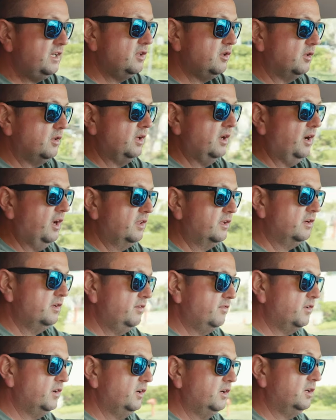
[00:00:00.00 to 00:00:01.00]
it on the other
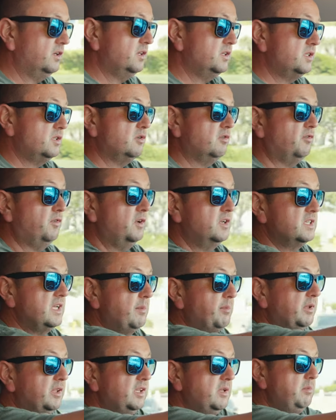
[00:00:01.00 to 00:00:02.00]
different cars. So for
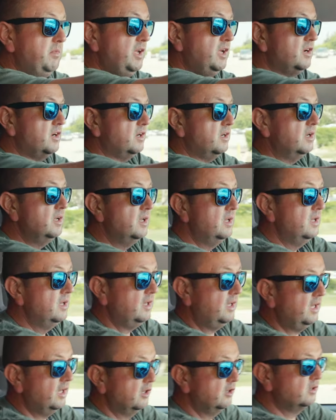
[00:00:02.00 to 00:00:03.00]
example, the mirror,
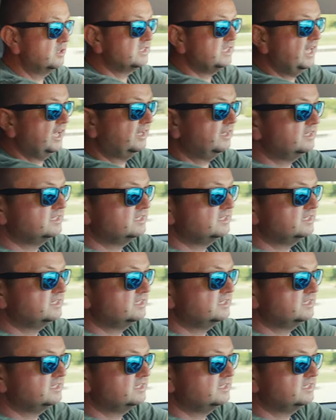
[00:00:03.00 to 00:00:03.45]
it looks like